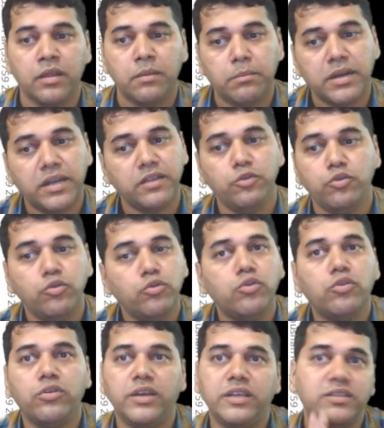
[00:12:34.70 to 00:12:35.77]
but you
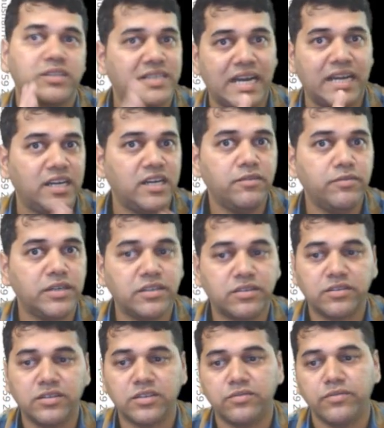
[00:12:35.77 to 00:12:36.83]
know, in standard we
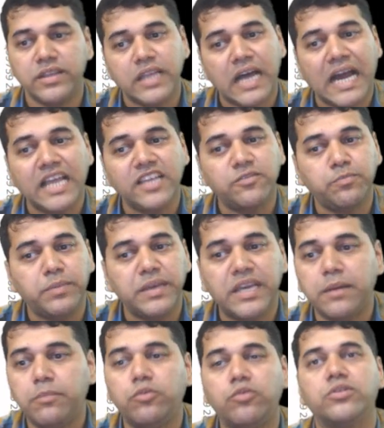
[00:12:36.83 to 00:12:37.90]
discussed, when I speak
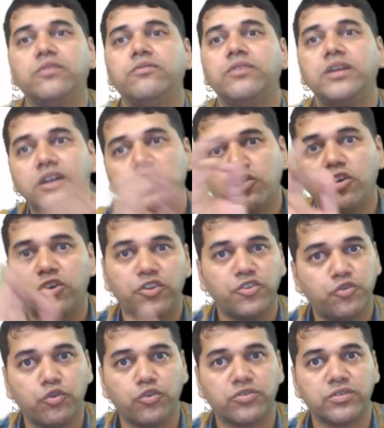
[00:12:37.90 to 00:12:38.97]
about the word called
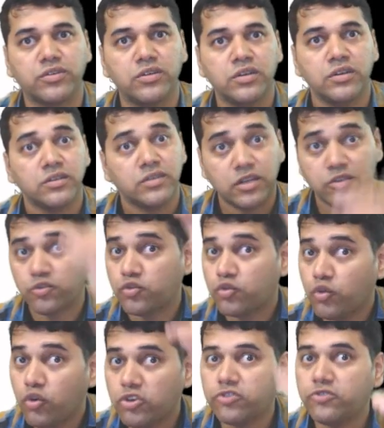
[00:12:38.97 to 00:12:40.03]
source, that
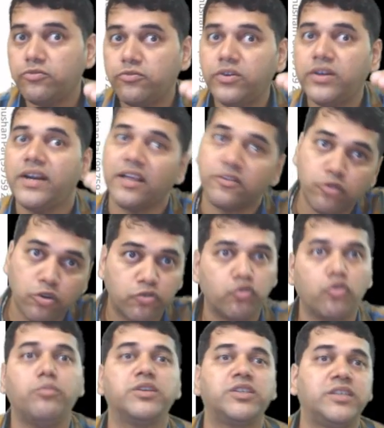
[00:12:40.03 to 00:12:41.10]
source word has got
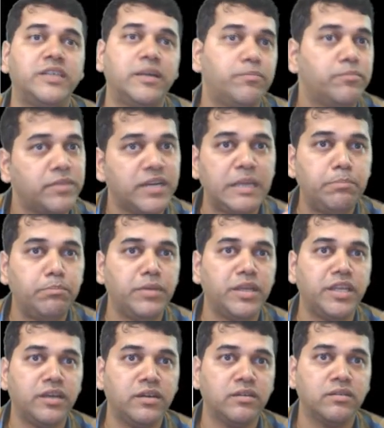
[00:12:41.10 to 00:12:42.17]
so much deep
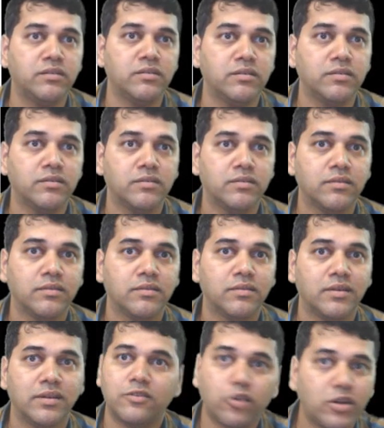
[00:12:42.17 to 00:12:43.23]
meaning.
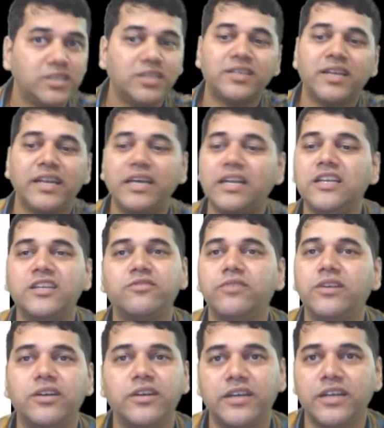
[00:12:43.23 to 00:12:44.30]
It's not just an English
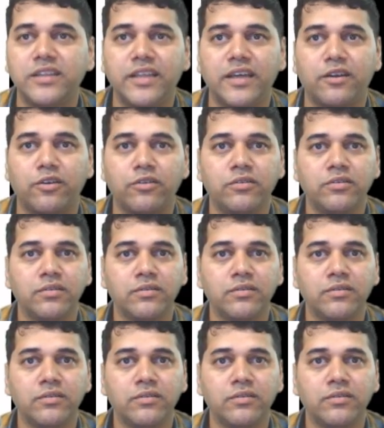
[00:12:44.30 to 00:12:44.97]
word written there, no?